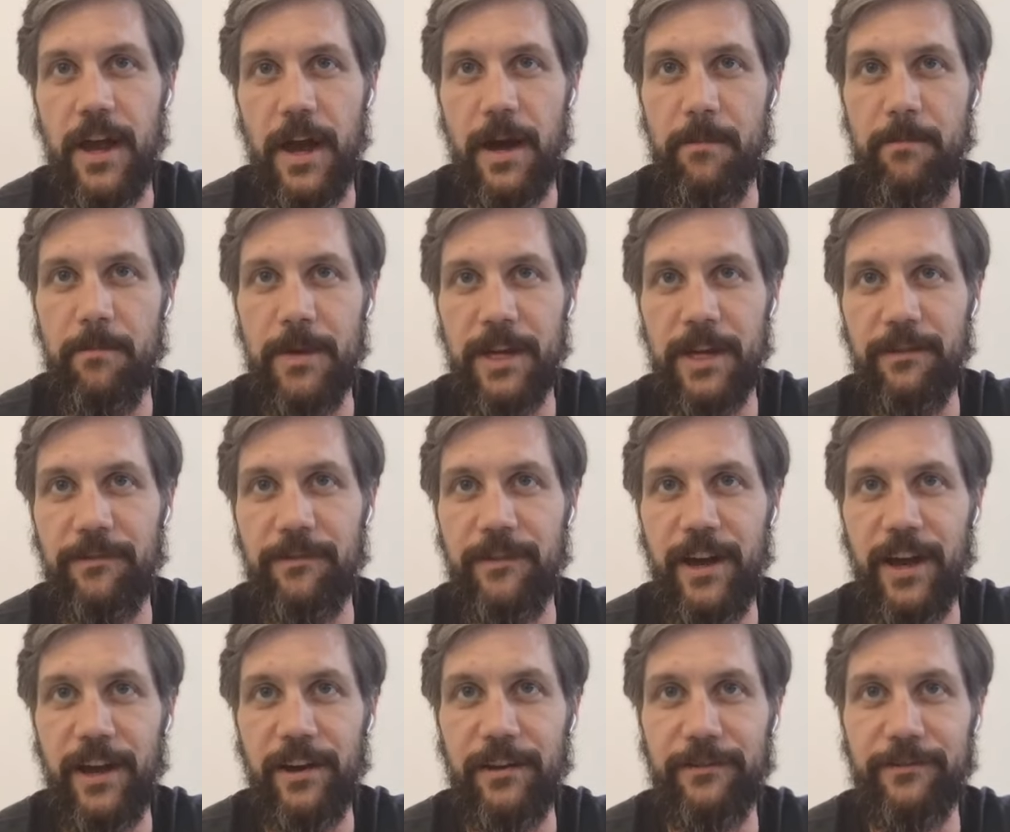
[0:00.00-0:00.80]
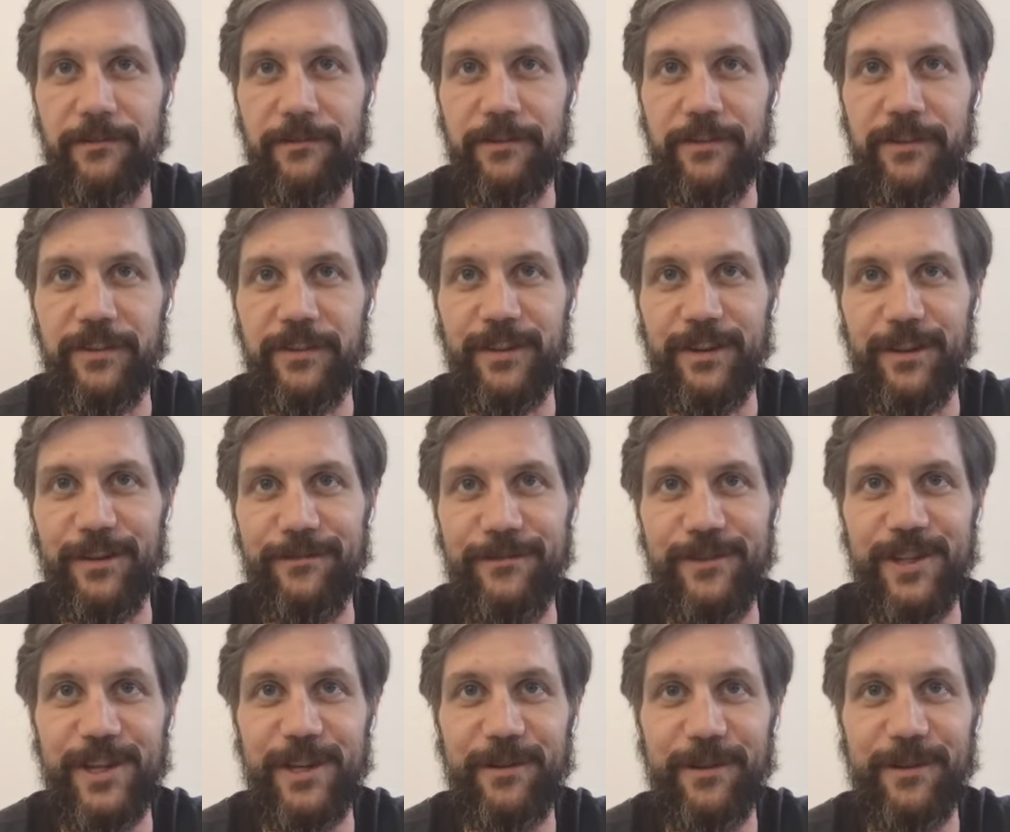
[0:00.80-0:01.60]
big fan of
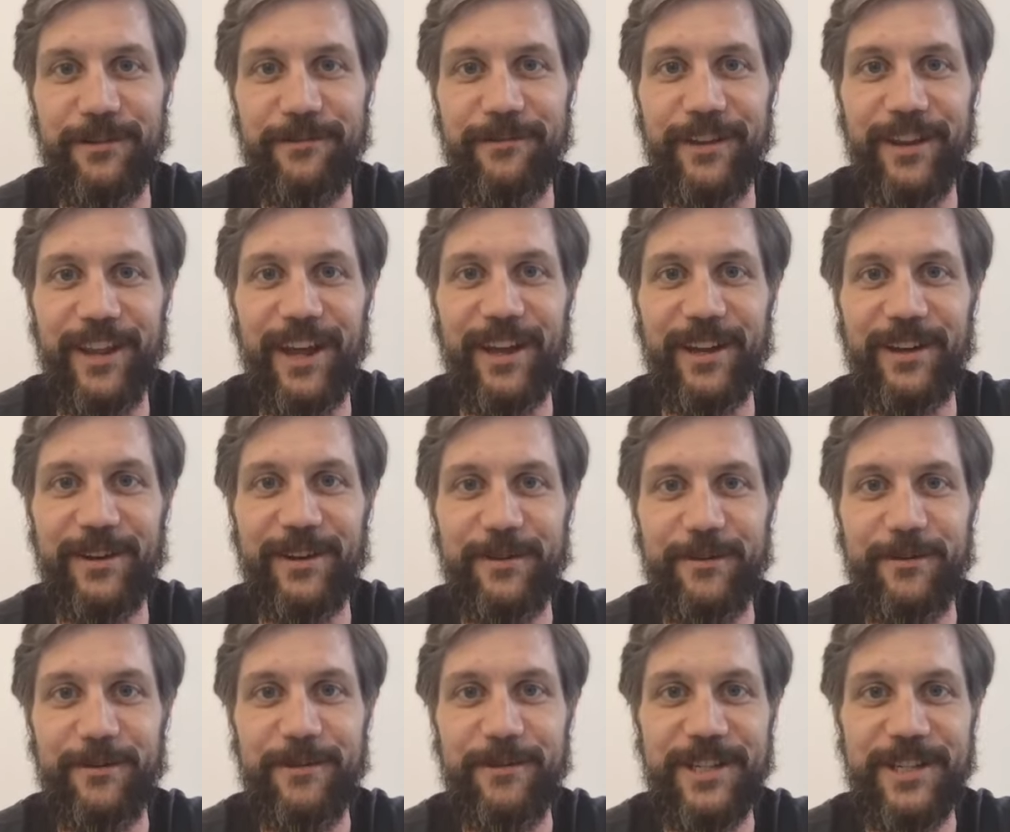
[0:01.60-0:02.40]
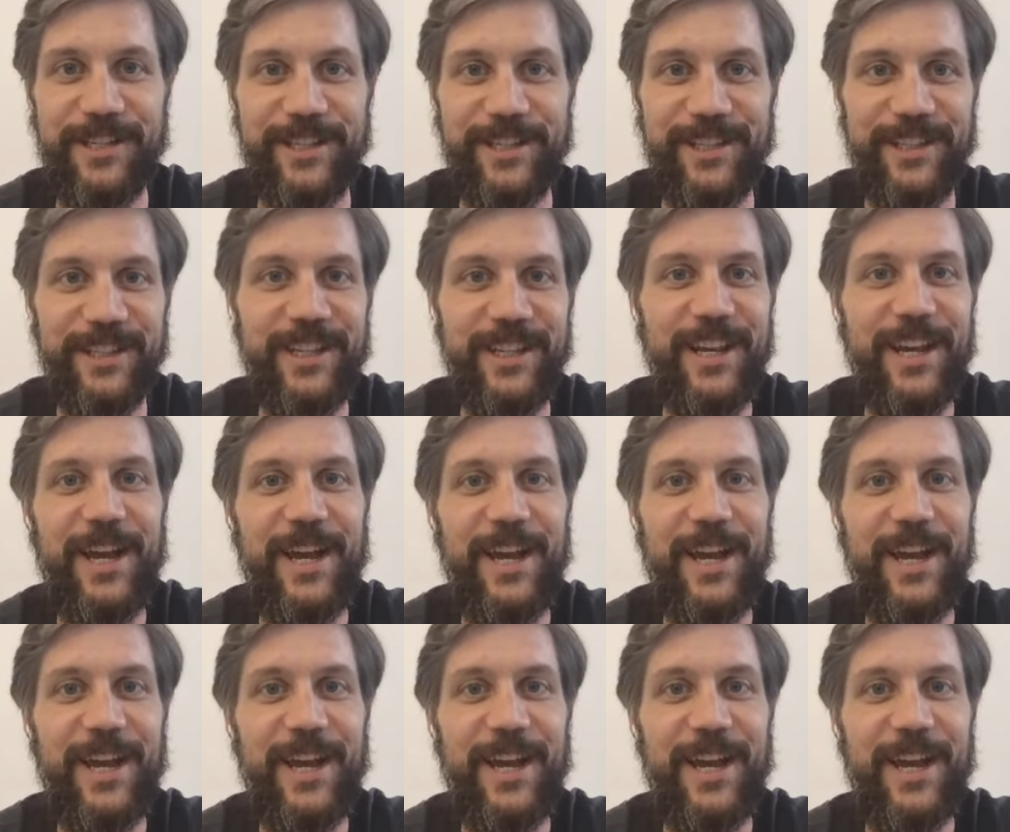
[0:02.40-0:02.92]
Jira for that reason.